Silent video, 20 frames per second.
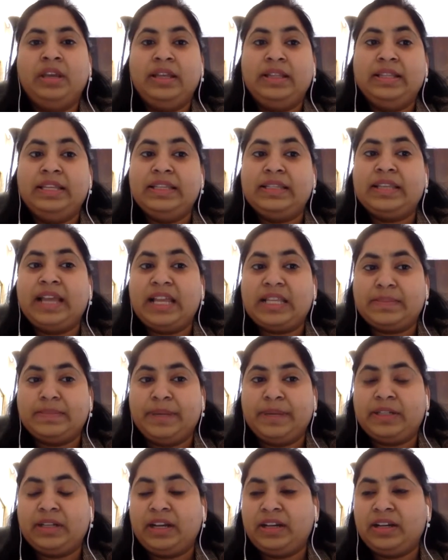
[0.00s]
This
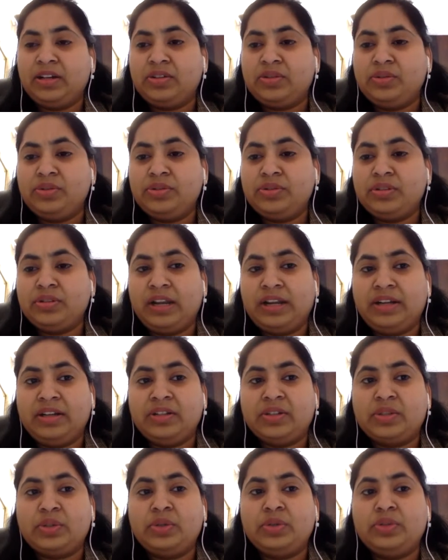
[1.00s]
aspect underscores
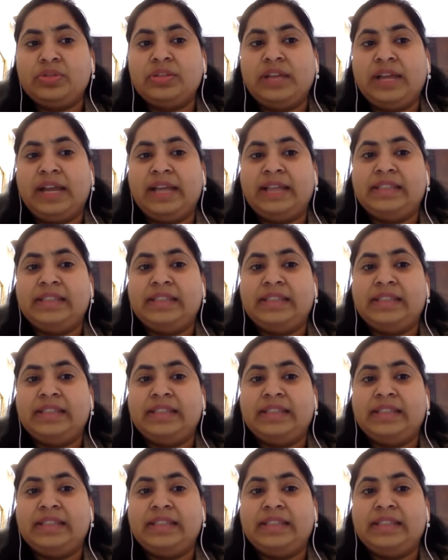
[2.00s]
the